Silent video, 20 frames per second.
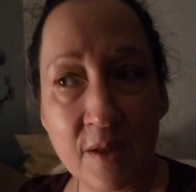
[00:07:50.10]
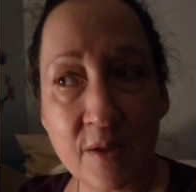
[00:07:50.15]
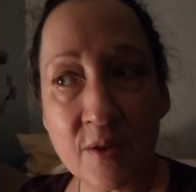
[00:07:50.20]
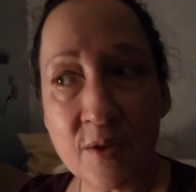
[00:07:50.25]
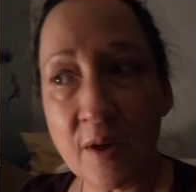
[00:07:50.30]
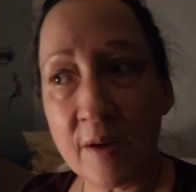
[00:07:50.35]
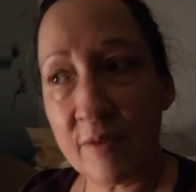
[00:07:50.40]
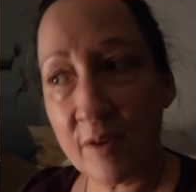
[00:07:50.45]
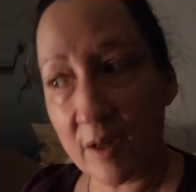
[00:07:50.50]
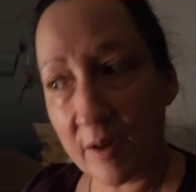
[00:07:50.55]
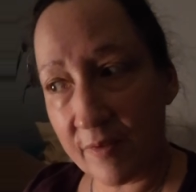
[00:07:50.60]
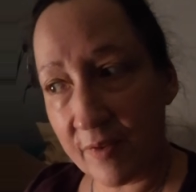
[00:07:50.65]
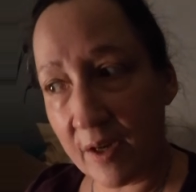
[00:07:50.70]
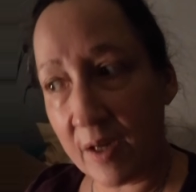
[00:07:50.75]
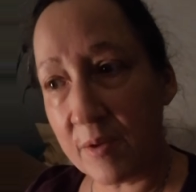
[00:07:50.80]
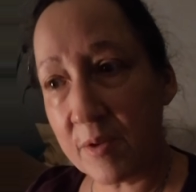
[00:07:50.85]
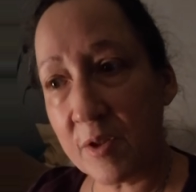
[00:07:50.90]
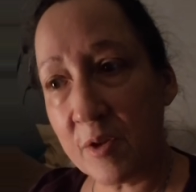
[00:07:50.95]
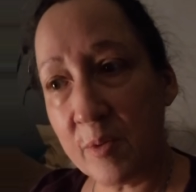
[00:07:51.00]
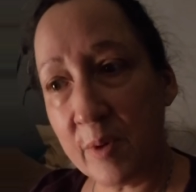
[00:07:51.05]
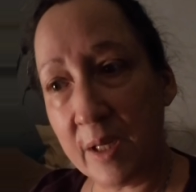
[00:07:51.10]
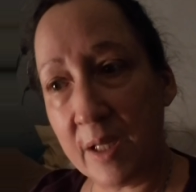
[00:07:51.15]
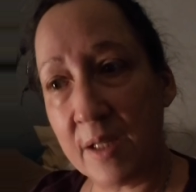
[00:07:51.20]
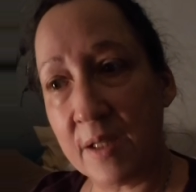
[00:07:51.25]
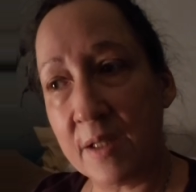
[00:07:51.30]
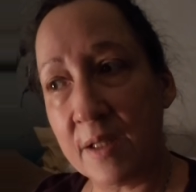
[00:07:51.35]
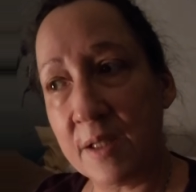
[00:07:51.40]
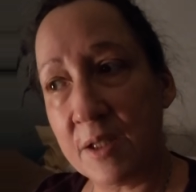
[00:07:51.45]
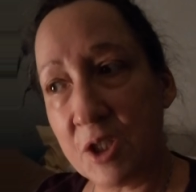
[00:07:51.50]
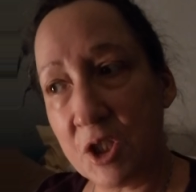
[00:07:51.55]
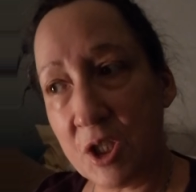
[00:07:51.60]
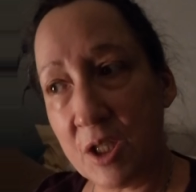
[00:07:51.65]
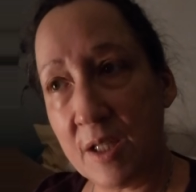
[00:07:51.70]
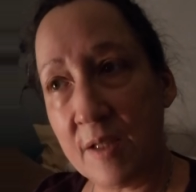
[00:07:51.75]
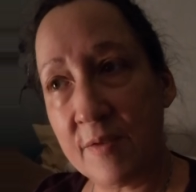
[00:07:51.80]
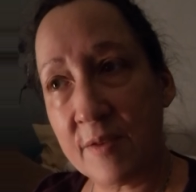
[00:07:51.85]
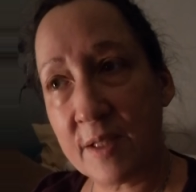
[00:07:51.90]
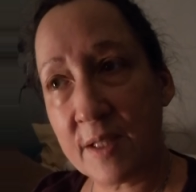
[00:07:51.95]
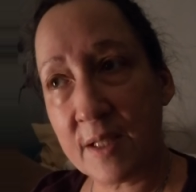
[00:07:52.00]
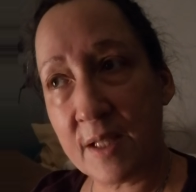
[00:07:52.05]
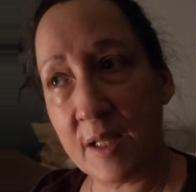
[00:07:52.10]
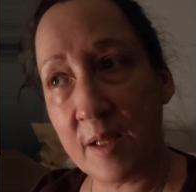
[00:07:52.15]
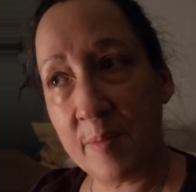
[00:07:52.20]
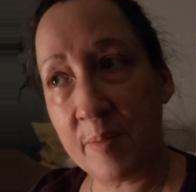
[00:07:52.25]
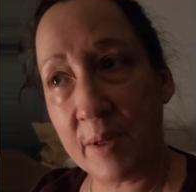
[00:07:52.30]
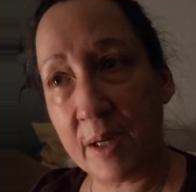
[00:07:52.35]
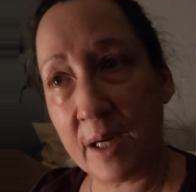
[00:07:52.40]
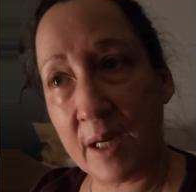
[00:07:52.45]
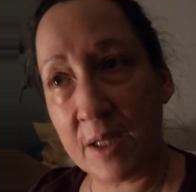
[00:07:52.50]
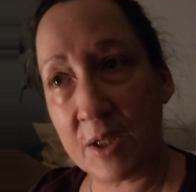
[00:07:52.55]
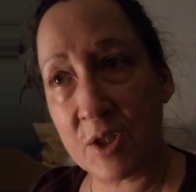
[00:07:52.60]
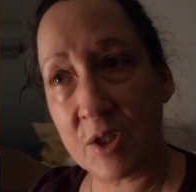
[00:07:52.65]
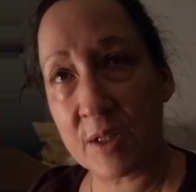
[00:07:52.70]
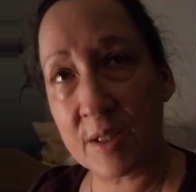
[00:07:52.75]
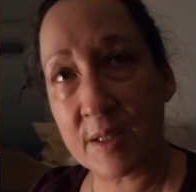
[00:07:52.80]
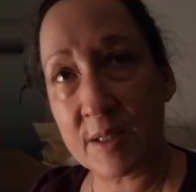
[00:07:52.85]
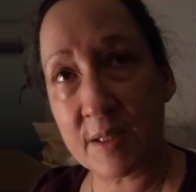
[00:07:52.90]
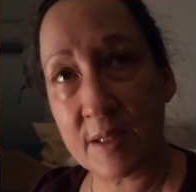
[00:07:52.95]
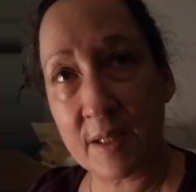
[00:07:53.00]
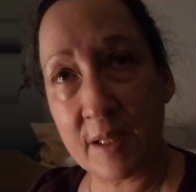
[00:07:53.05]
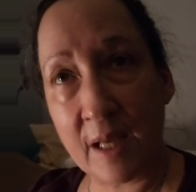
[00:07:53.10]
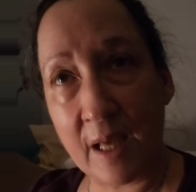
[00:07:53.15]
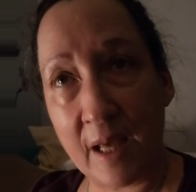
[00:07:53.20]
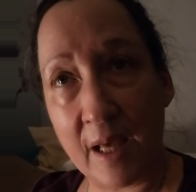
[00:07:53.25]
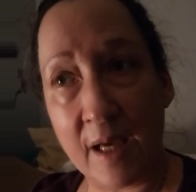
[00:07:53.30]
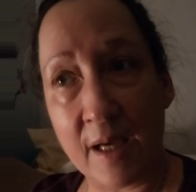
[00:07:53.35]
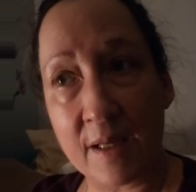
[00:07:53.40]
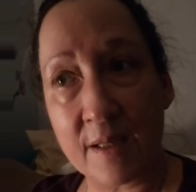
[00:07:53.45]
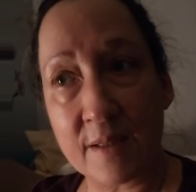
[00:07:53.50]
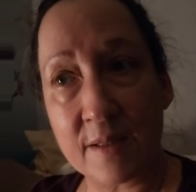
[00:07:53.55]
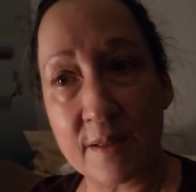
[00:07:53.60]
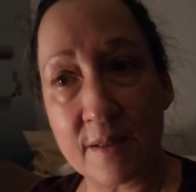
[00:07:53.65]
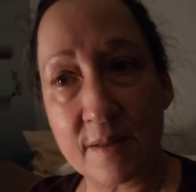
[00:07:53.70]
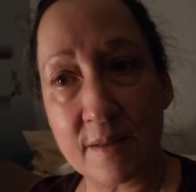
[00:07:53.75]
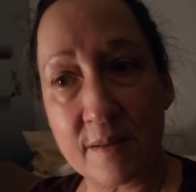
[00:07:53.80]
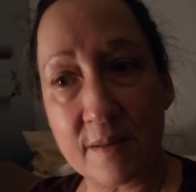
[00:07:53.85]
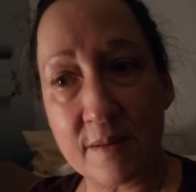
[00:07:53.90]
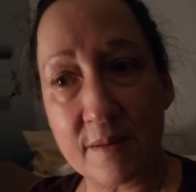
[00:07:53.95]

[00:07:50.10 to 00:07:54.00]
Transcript: So I've found a way to achieve sleep. I just can't,